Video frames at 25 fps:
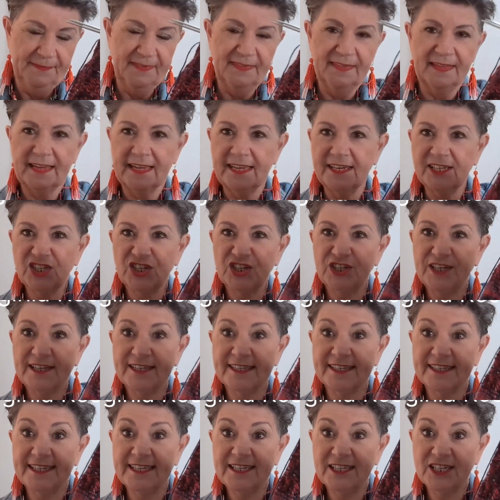The Kitchener
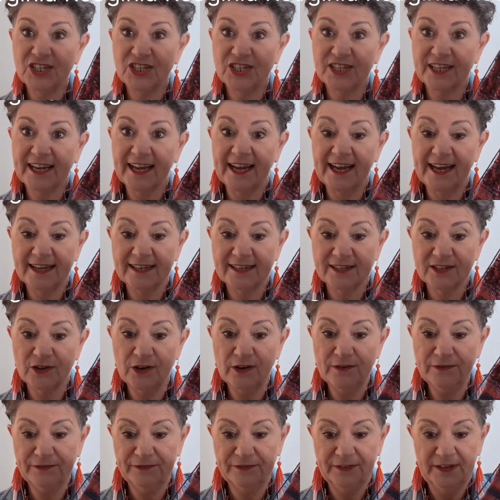stitch to cast
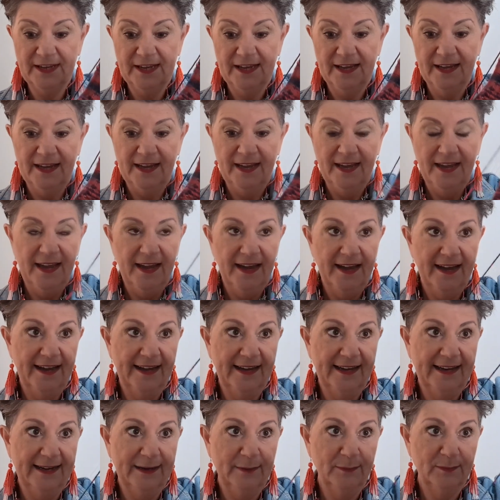off.
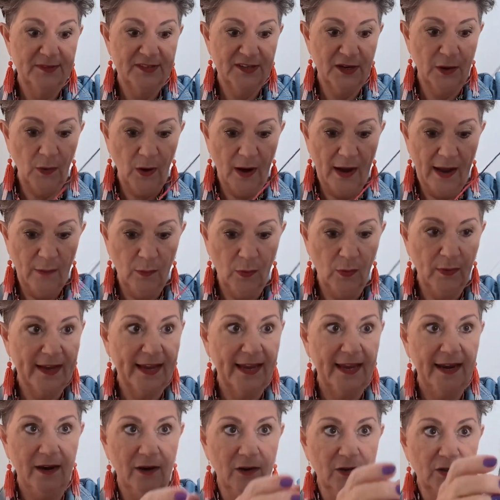So I will
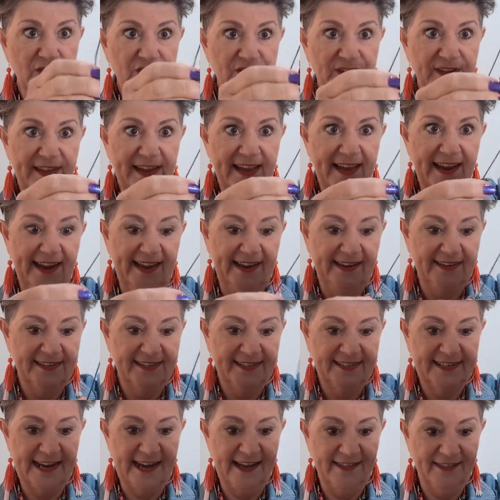get onto that and
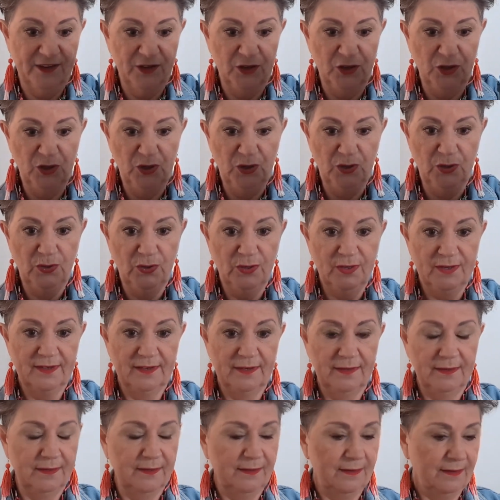start the new
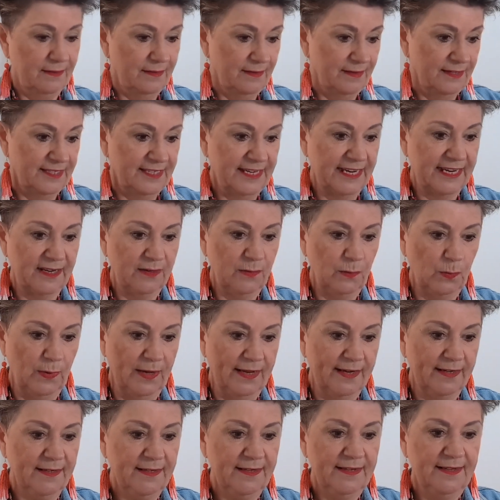second
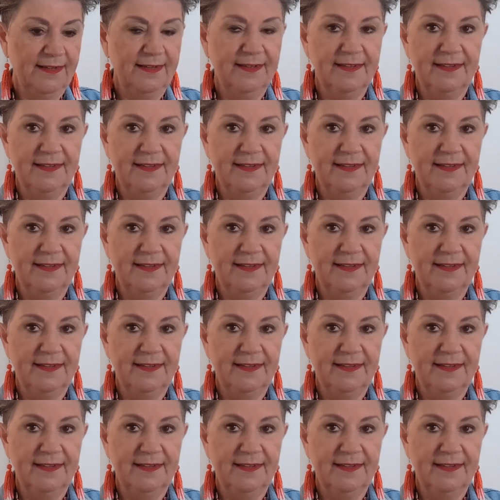one.